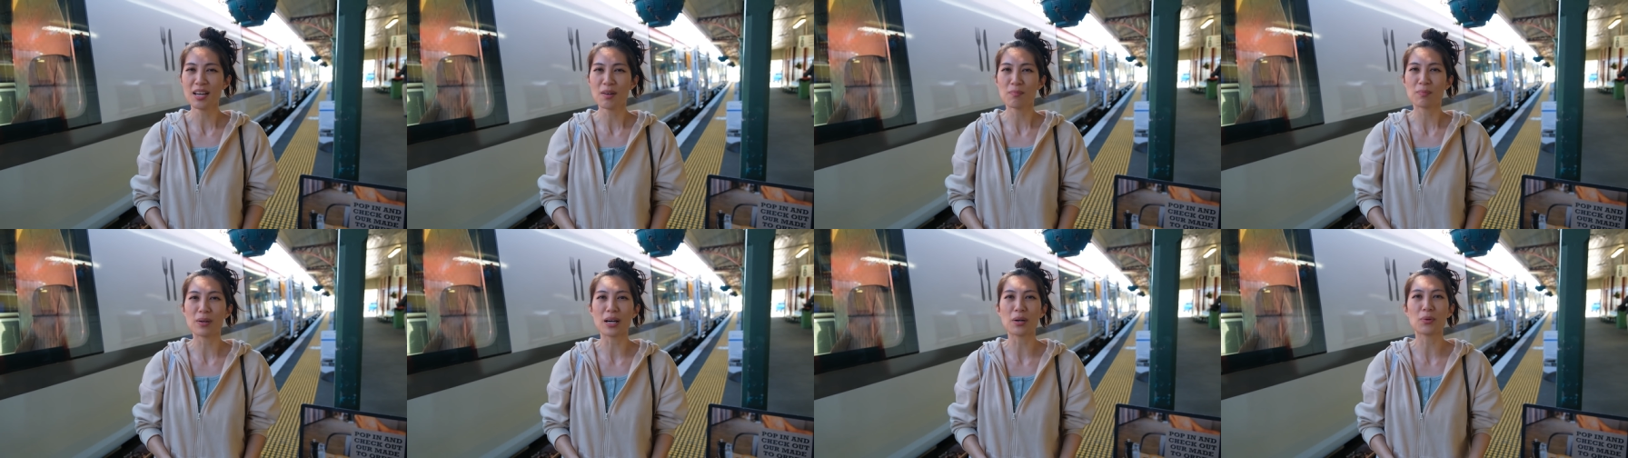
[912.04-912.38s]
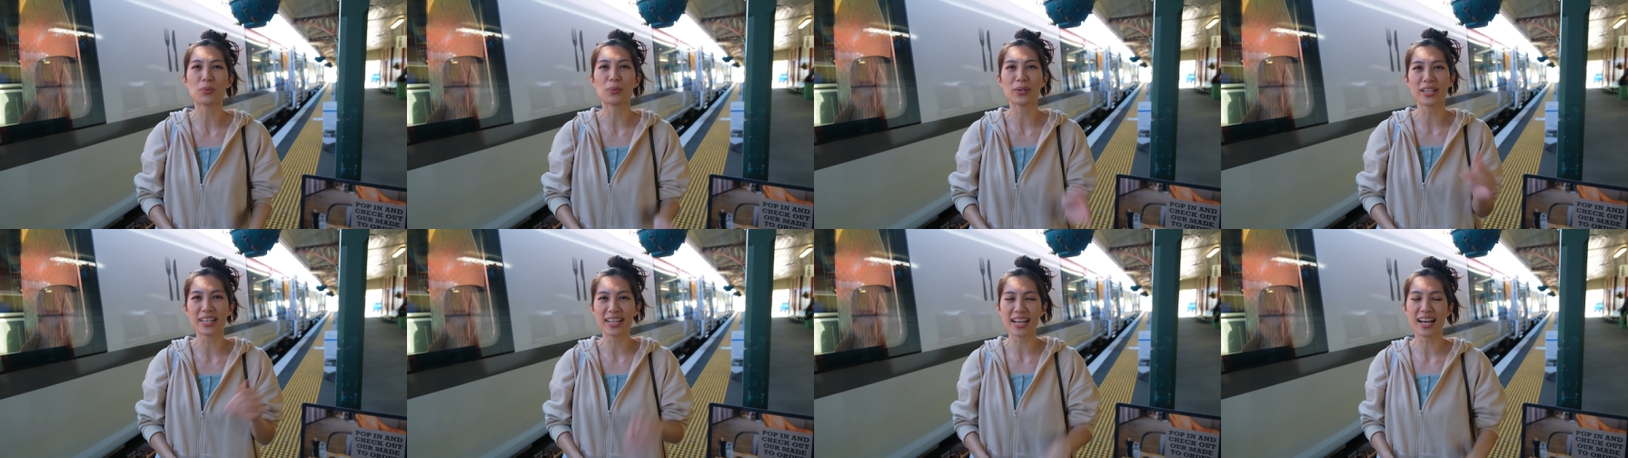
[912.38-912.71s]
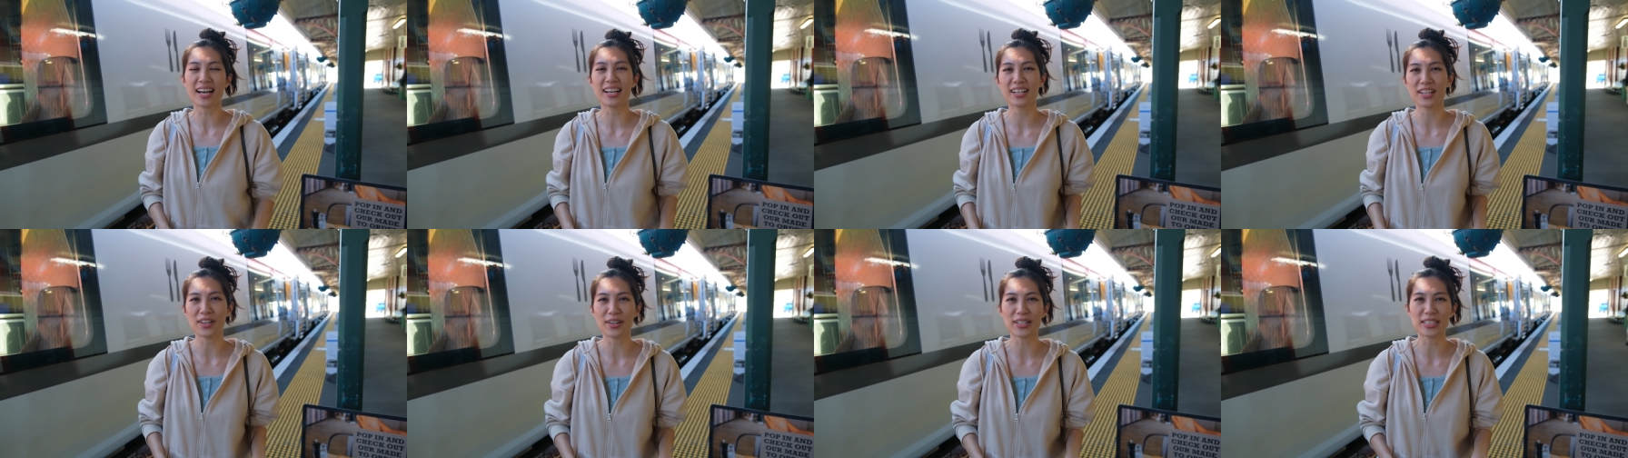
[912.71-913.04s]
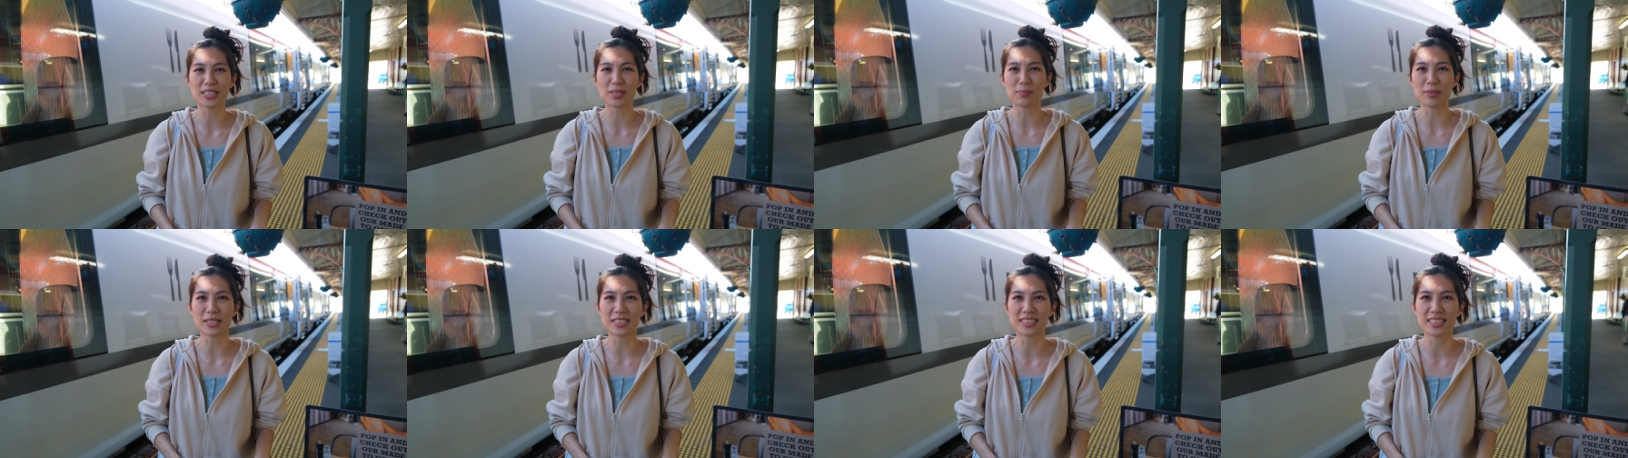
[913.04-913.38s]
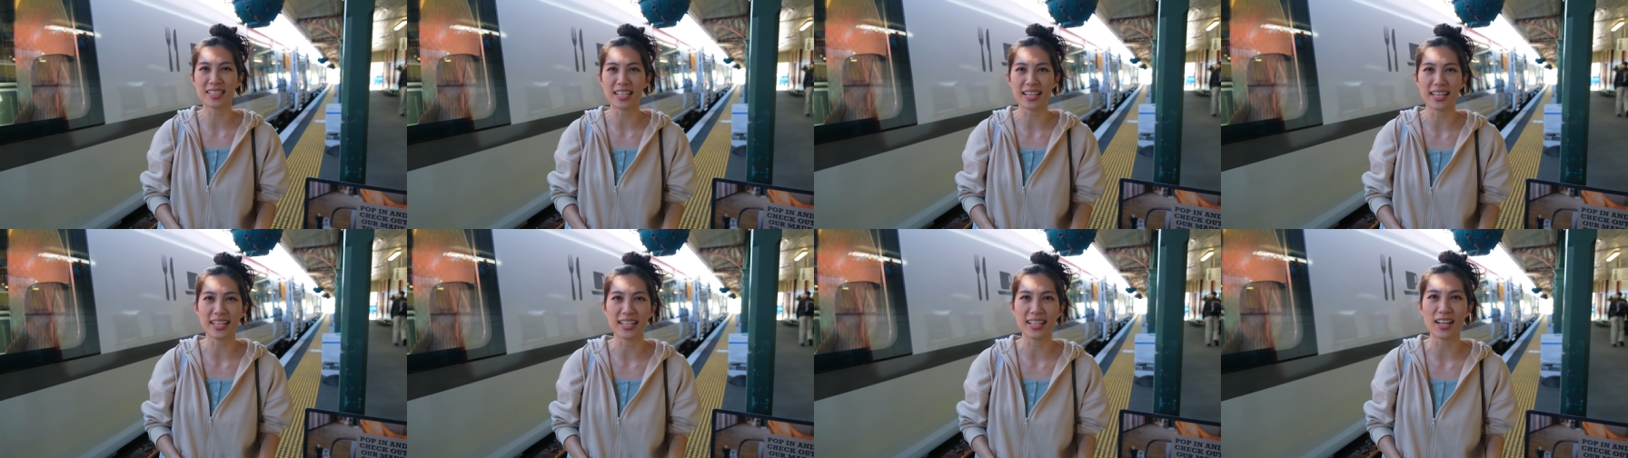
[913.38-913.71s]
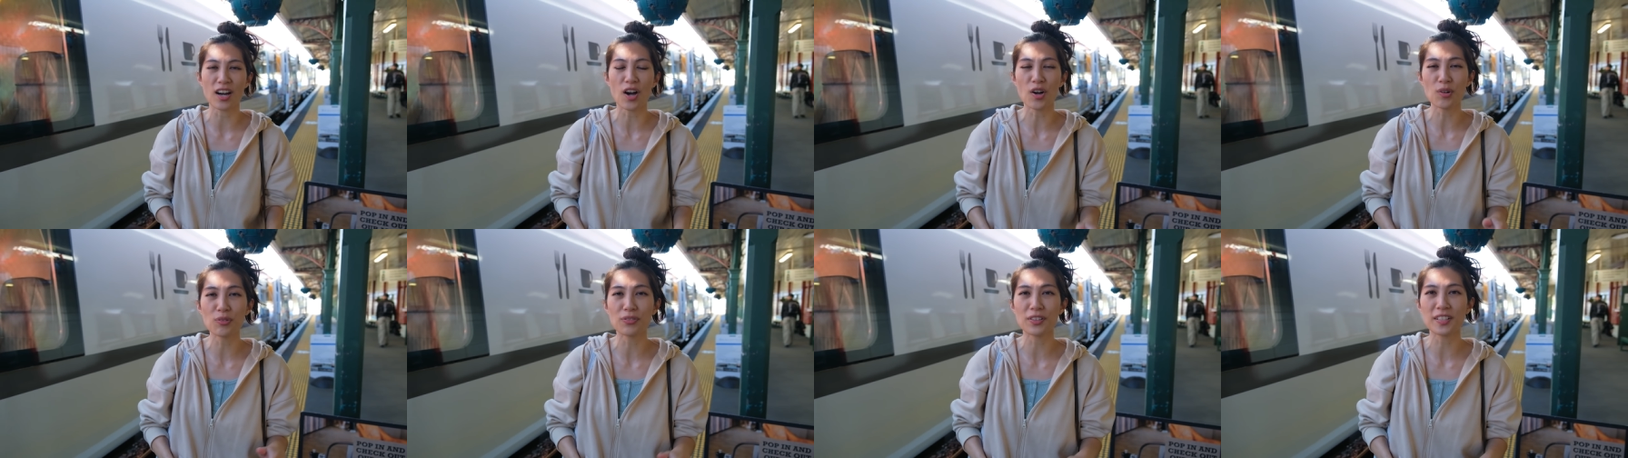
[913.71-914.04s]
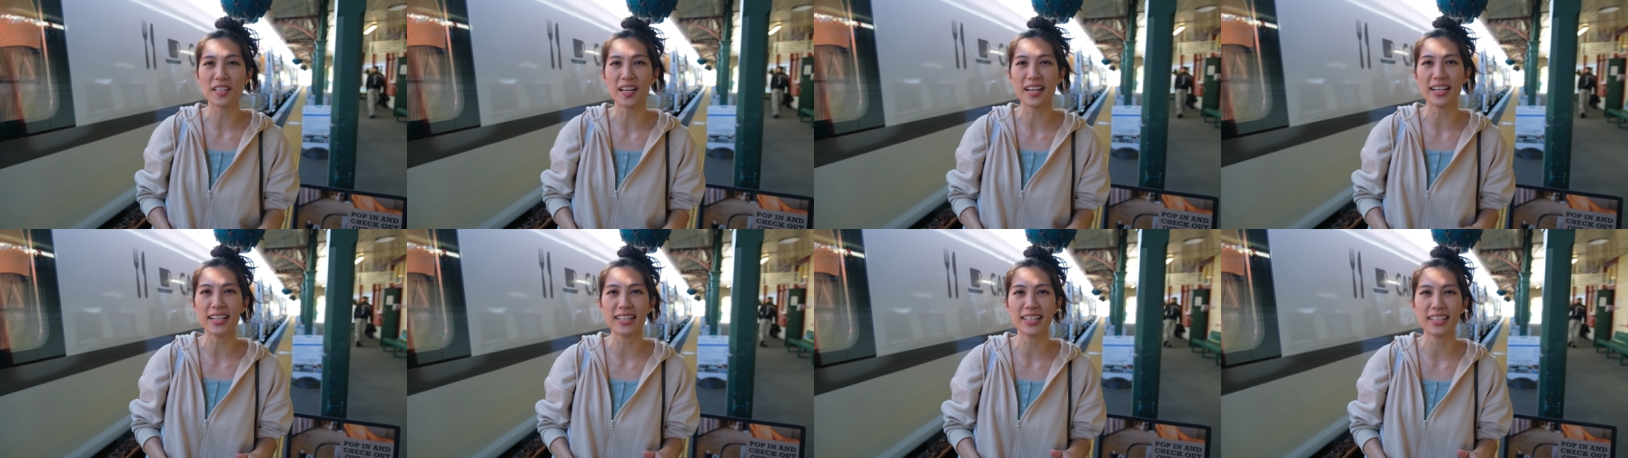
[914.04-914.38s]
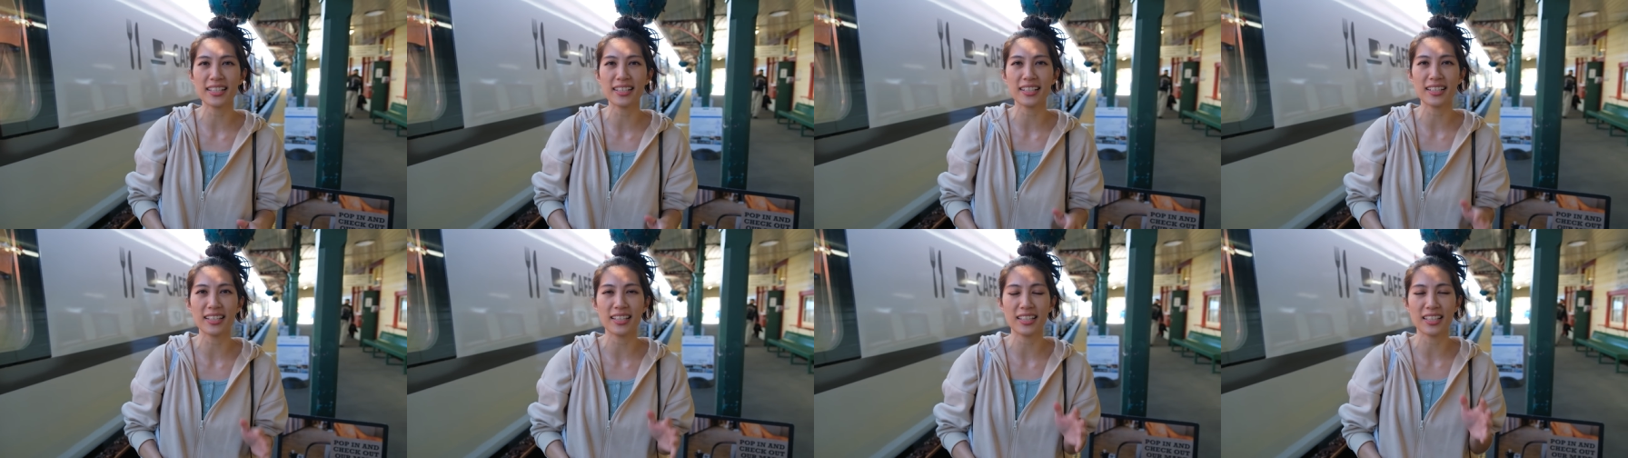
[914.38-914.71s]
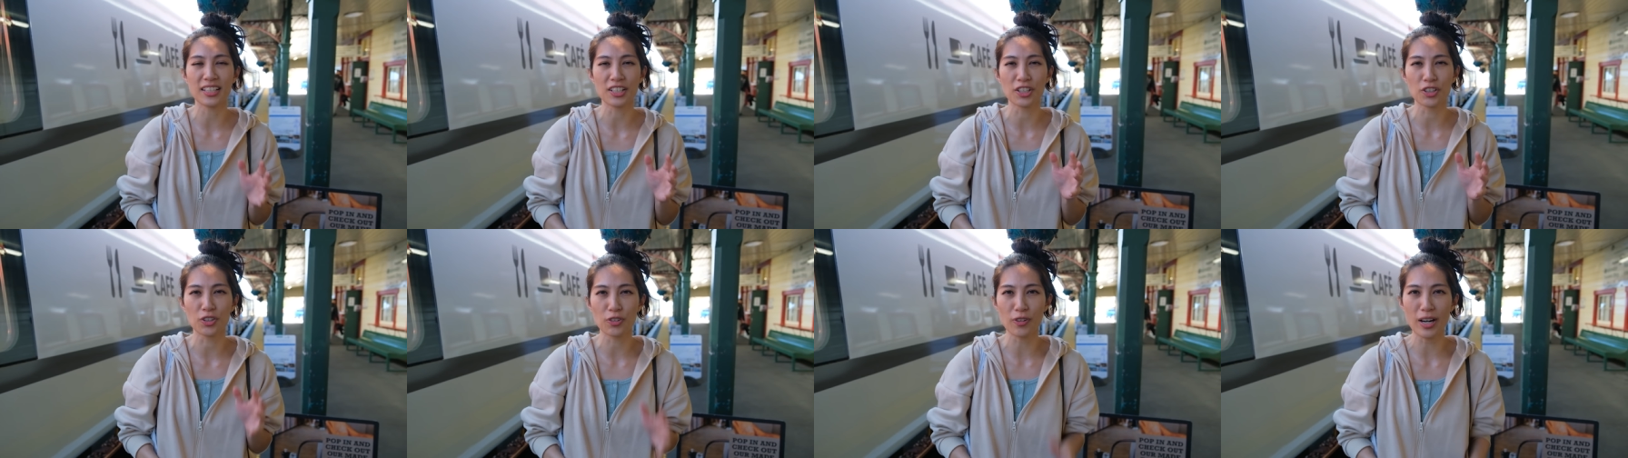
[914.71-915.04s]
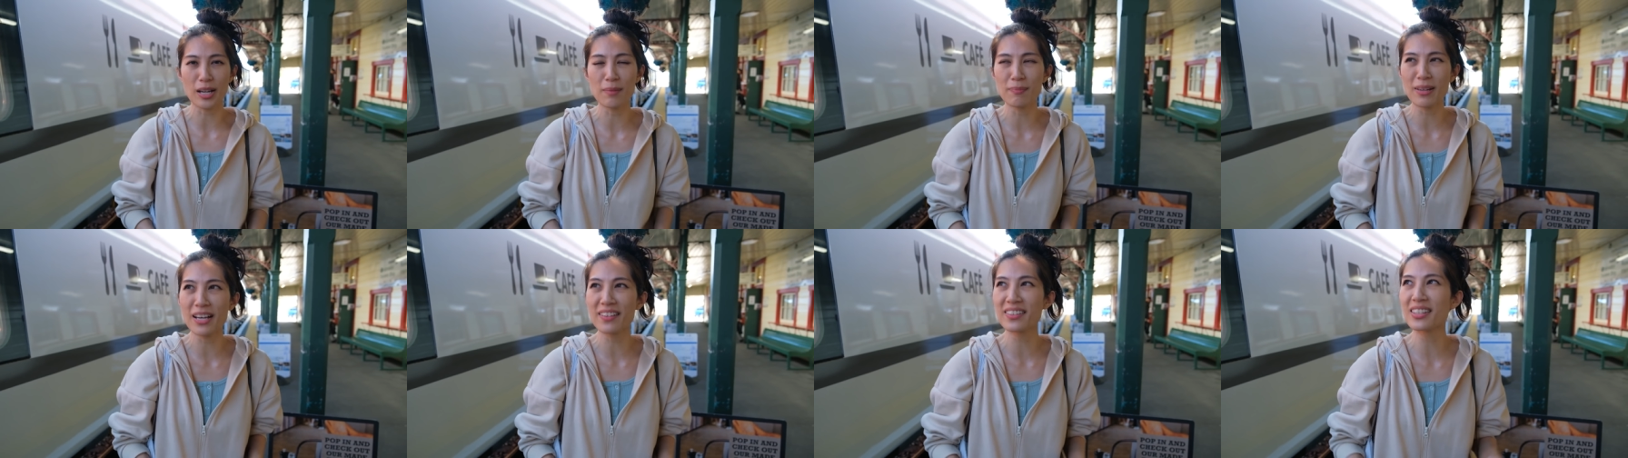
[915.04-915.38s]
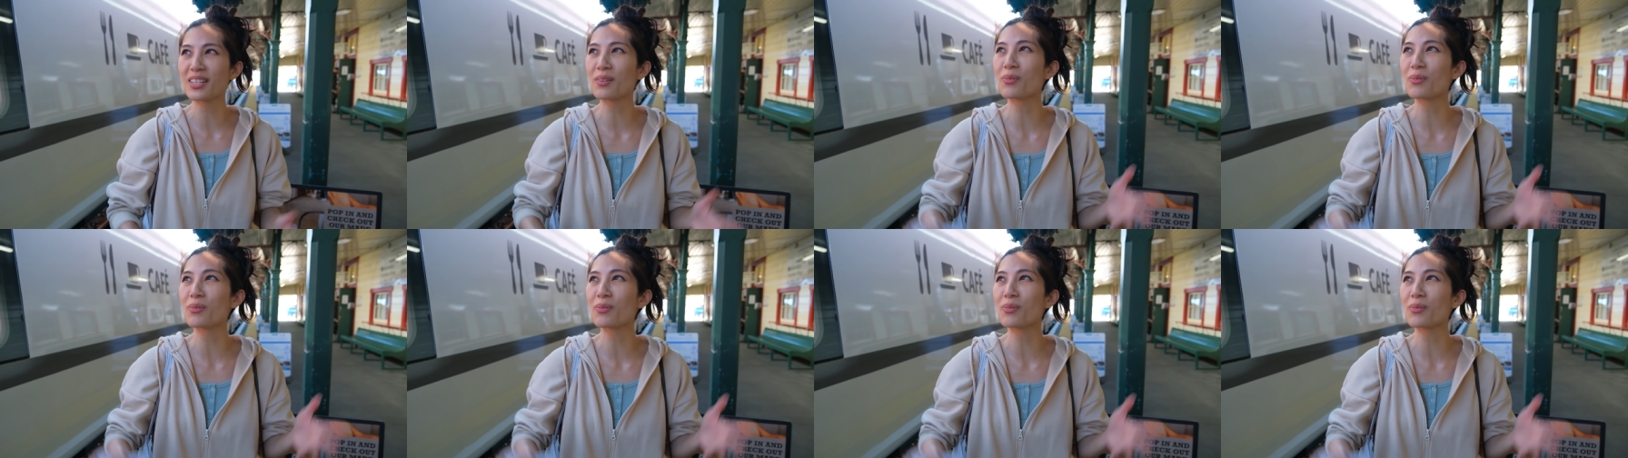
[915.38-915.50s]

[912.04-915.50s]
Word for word: but we are going to be staying overnight here in Greymouth.